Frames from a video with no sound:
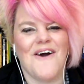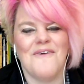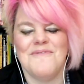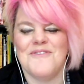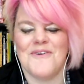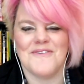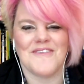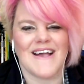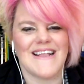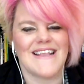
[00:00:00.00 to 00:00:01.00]
I'm so
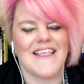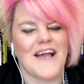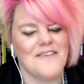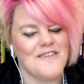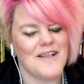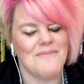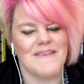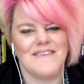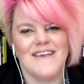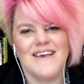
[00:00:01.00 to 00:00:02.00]
excited. Like I said, I've
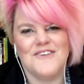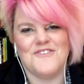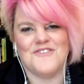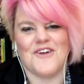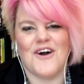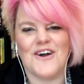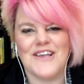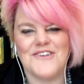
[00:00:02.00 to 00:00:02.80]
been stalking your